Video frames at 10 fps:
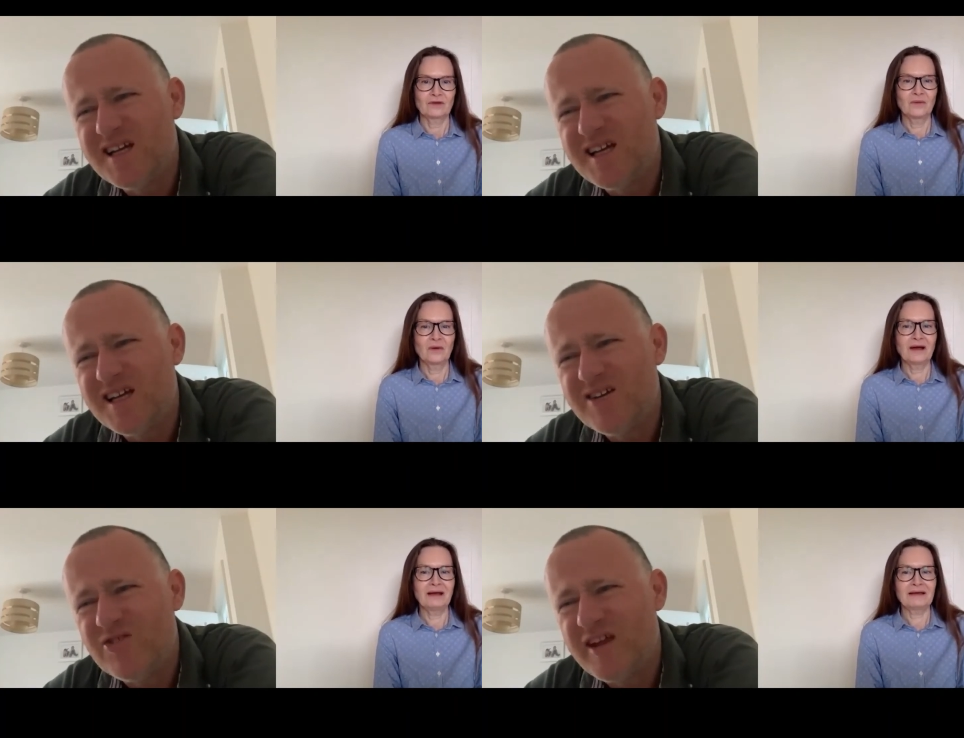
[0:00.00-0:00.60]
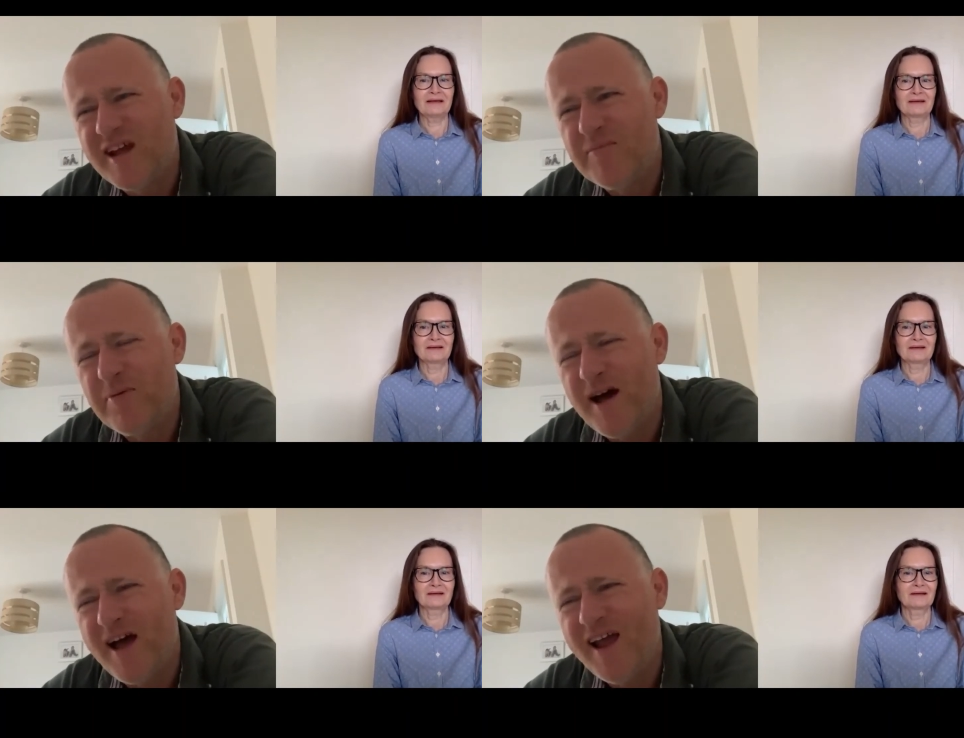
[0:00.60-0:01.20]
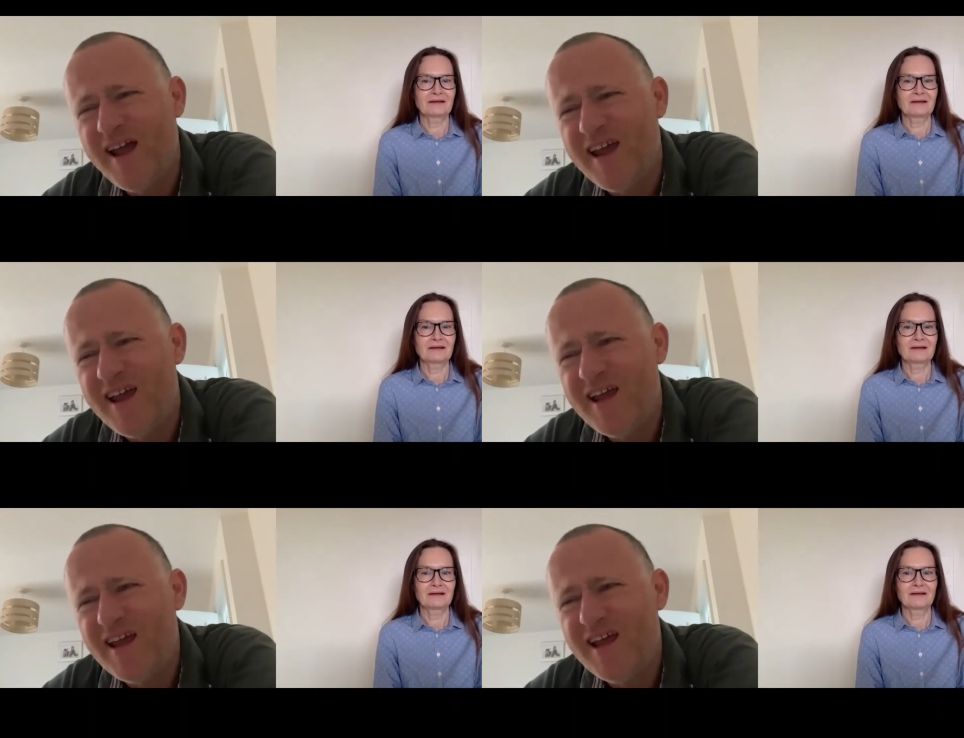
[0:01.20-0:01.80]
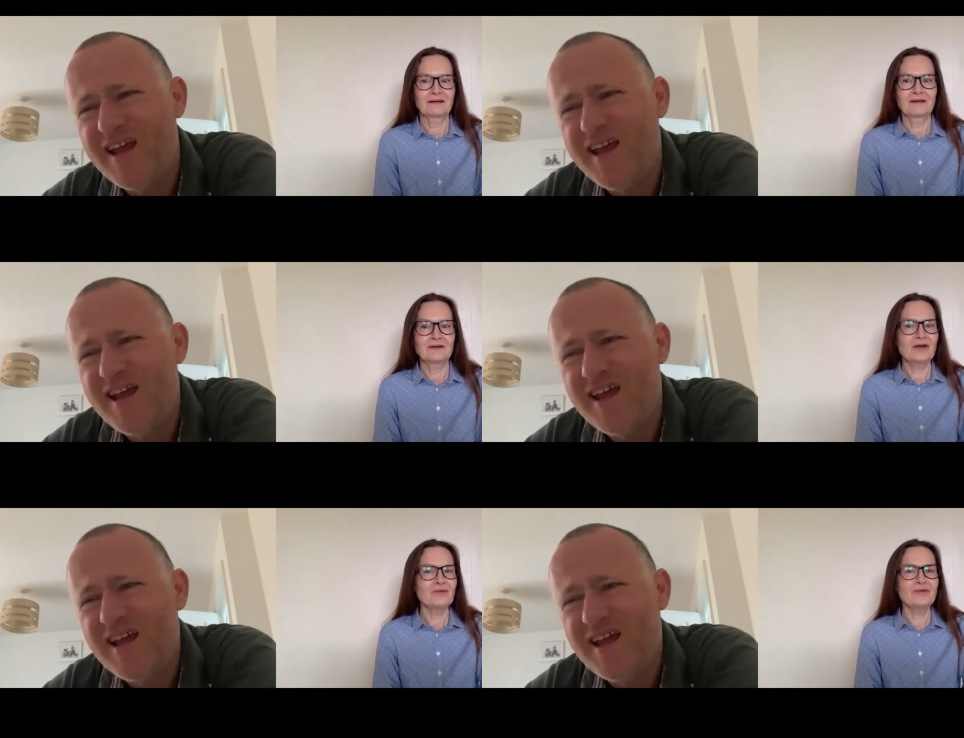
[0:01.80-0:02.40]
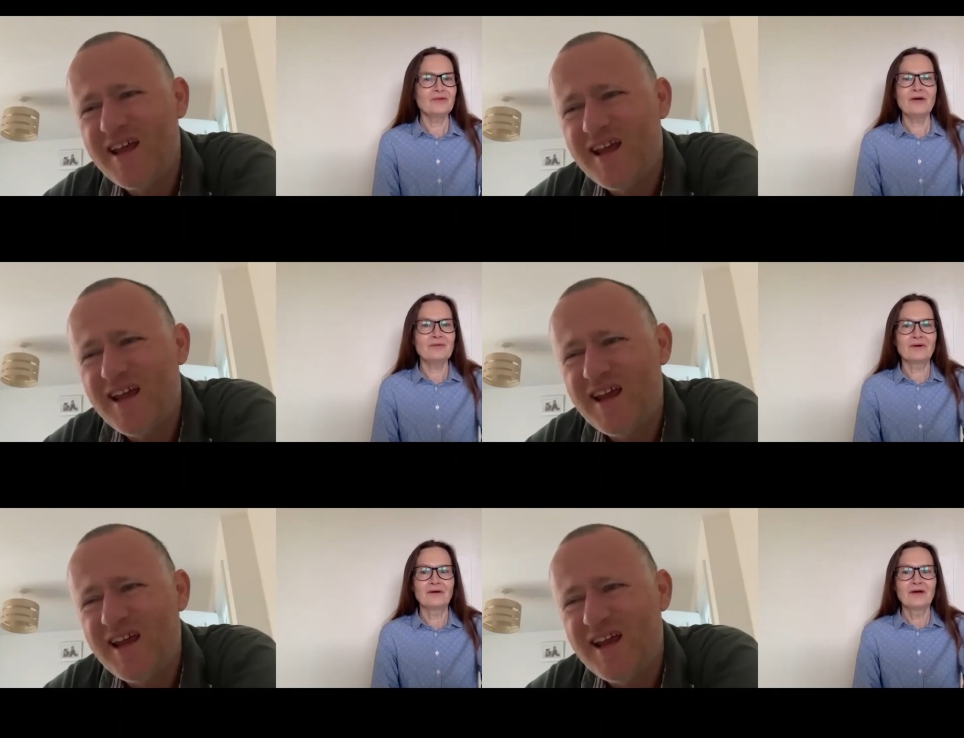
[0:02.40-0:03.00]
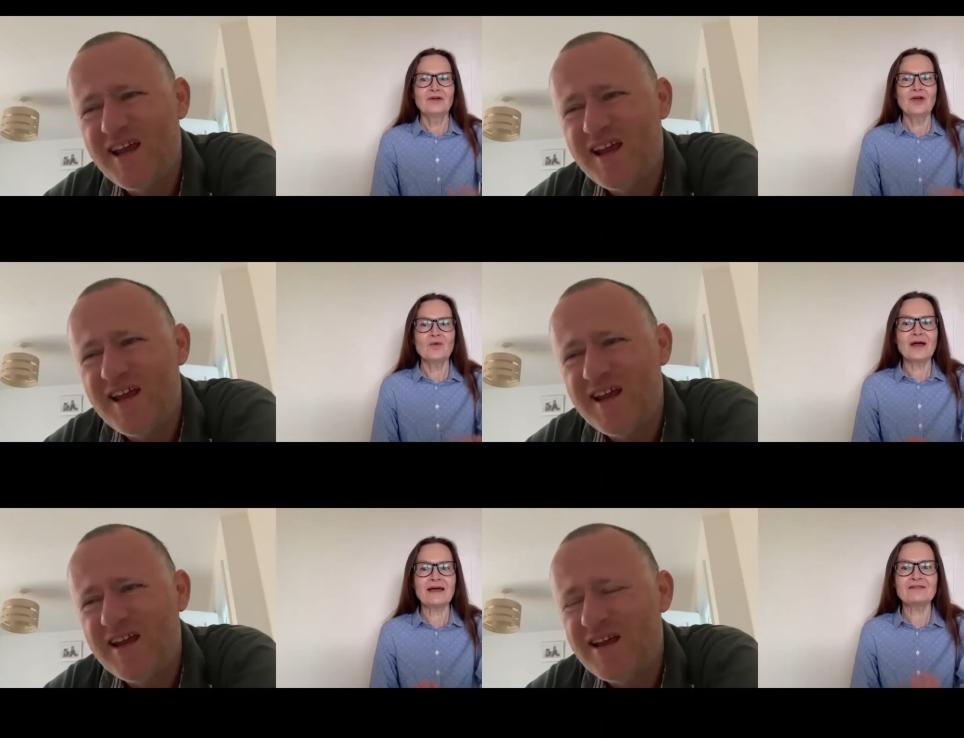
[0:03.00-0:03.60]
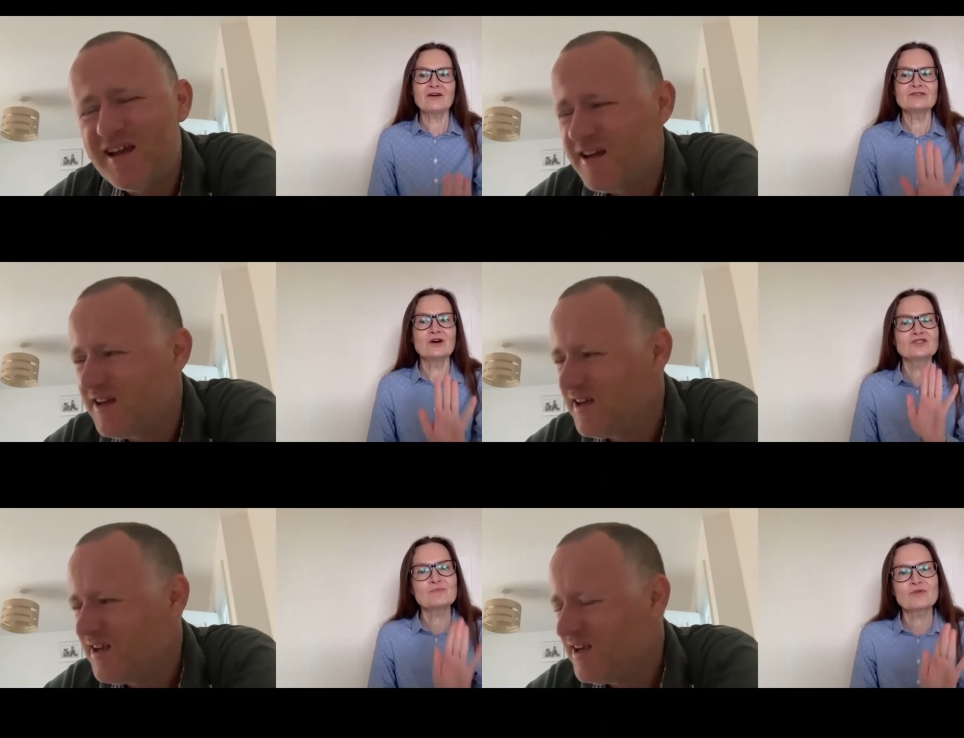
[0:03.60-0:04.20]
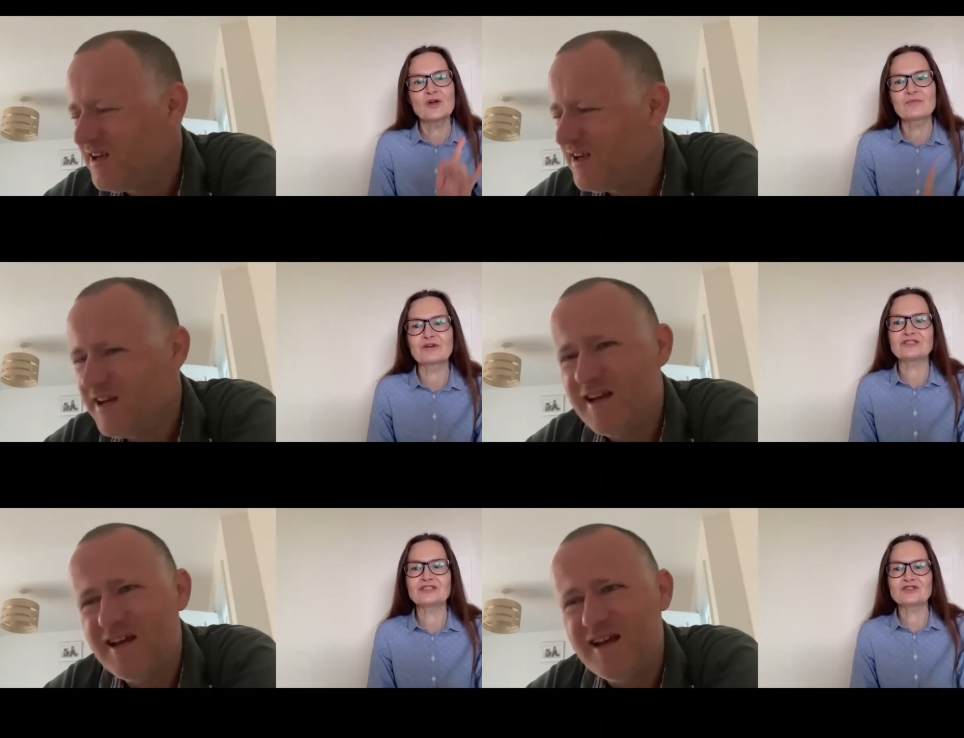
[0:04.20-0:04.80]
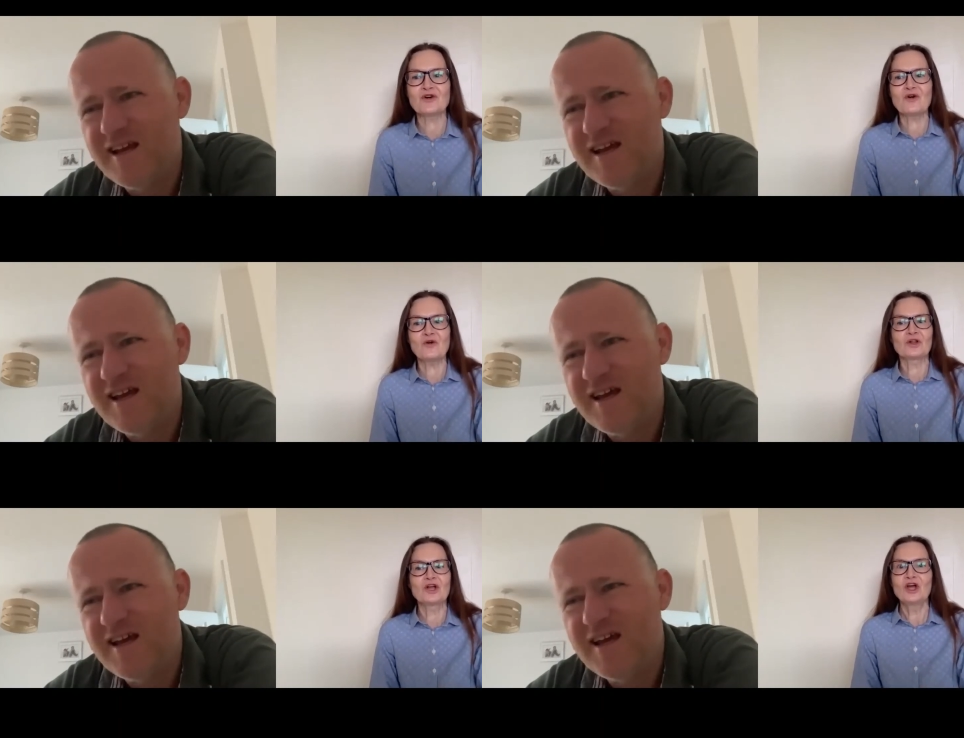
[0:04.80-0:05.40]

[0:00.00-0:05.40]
Speaker 1: No way. Steak pie? No, no, no way. Those aren't appropriate at all.